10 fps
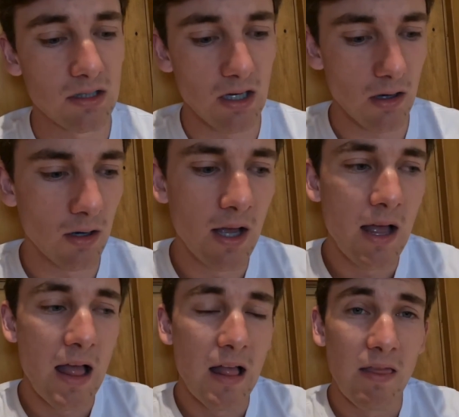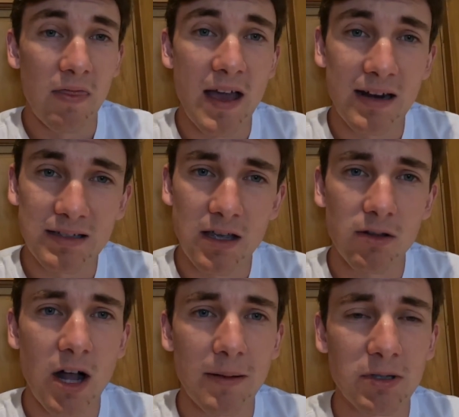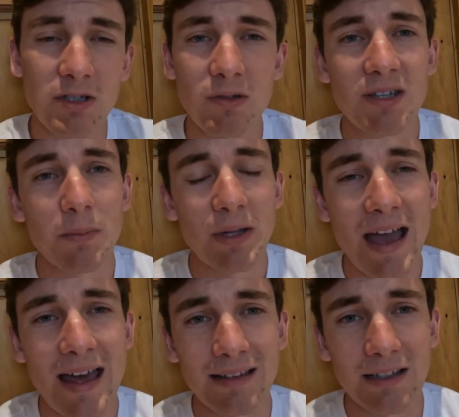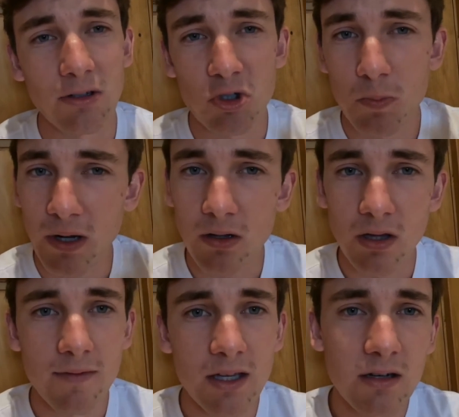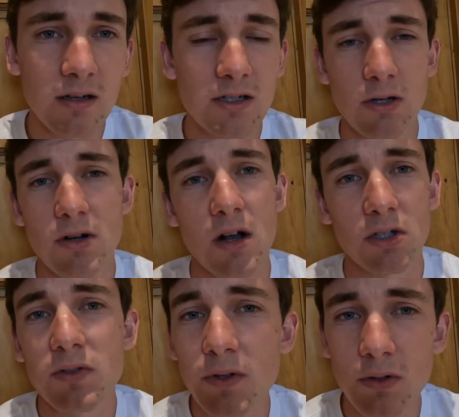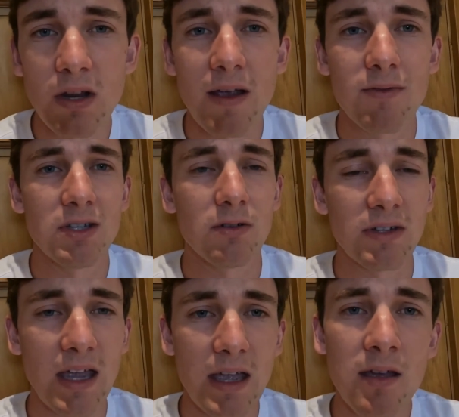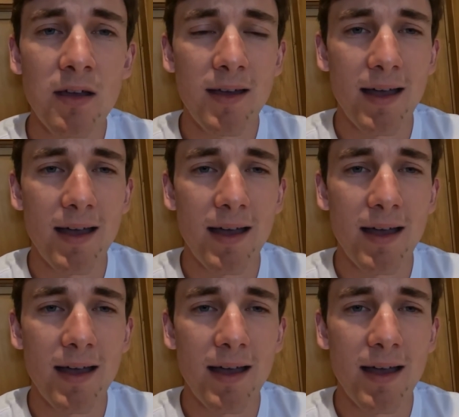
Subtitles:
So that is the other option. You simply add a little sprinkle of it to your dog's food every single day,